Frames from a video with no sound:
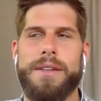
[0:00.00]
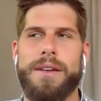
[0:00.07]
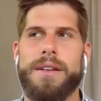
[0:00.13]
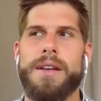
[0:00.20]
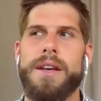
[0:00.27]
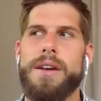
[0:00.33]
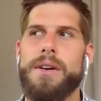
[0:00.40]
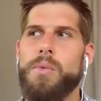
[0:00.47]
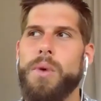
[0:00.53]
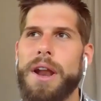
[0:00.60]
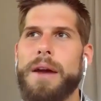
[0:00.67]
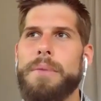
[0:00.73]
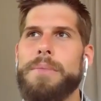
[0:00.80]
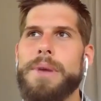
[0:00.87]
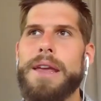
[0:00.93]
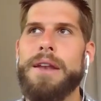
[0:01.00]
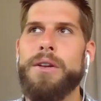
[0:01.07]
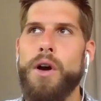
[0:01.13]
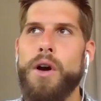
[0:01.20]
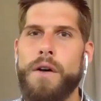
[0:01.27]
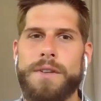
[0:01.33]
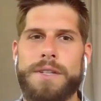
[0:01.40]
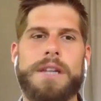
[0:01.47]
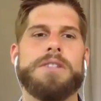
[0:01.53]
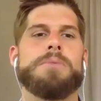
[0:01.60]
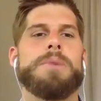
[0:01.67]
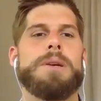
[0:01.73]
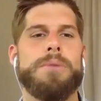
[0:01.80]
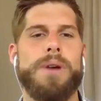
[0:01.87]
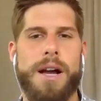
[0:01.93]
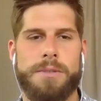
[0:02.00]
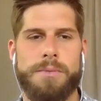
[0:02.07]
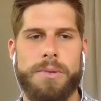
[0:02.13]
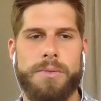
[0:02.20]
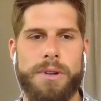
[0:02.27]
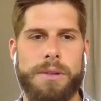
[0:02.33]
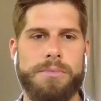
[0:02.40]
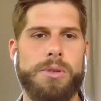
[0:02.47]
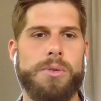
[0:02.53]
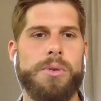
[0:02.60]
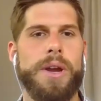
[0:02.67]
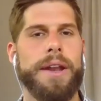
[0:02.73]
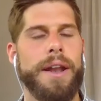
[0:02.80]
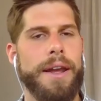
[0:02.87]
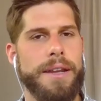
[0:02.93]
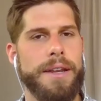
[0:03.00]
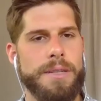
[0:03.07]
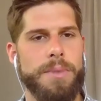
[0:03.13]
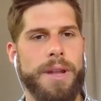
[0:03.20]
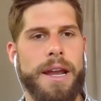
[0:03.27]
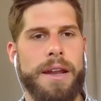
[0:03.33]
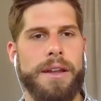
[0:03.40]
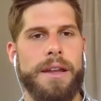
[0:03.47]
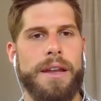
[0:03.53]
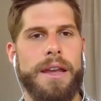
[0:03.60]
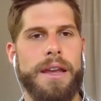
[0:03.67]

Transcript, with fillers: that when I'm in conversation, people ask me what I'm doing and I explain it.